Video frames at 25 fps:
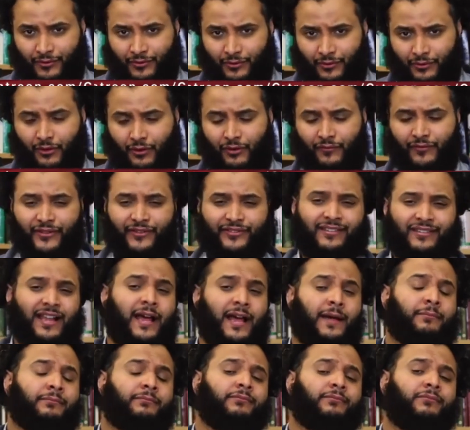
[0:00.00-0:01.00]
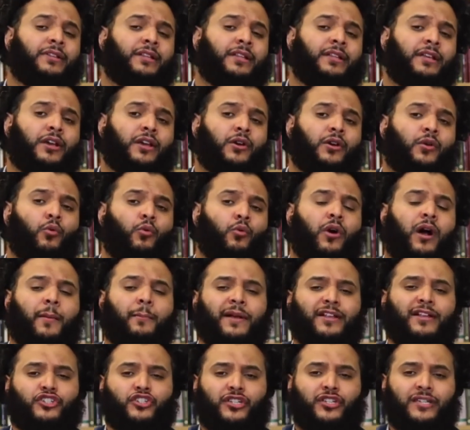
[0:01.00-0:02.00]
of Islam were
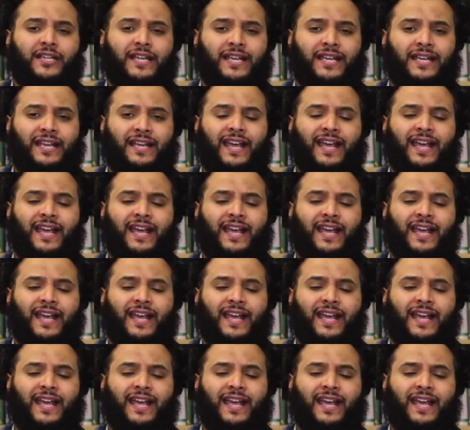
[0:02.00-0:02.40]
mentioning